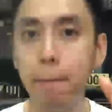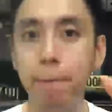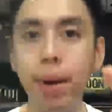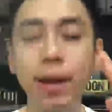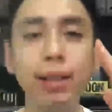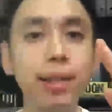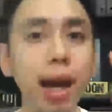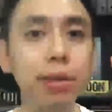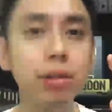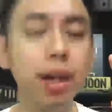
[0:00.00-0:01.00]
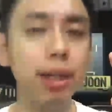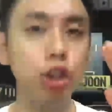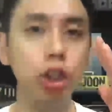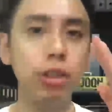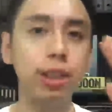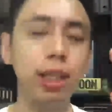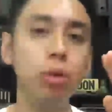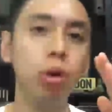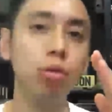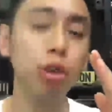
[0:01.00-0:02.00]
But a title that is just
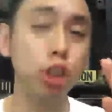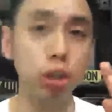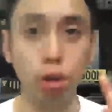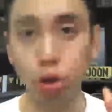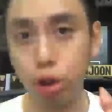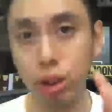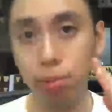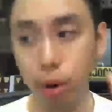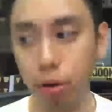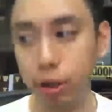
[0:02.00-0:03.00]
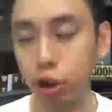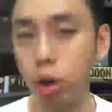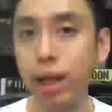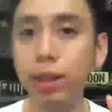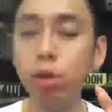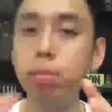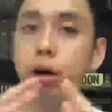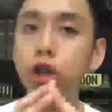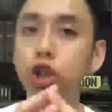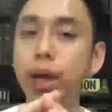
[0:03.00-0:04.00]
keyword rich is usually boring. So I like to
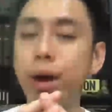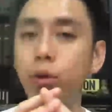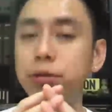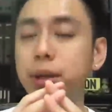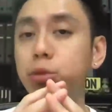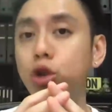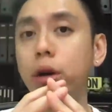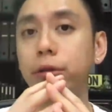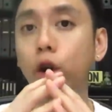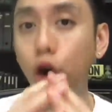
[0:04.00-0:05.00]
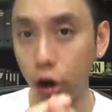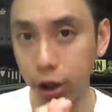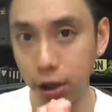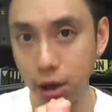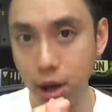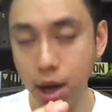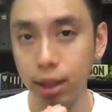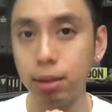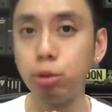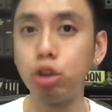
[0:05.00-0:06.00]
merge that with some sort of hook,
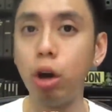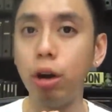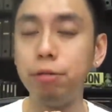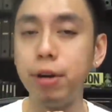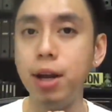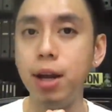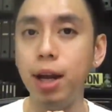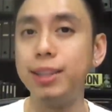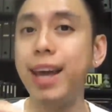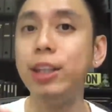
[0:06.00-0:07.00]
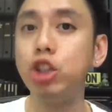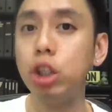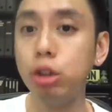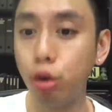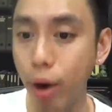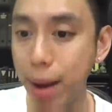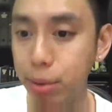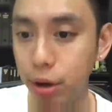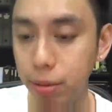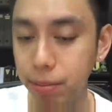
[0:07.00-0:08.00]
some sort of attention grabber.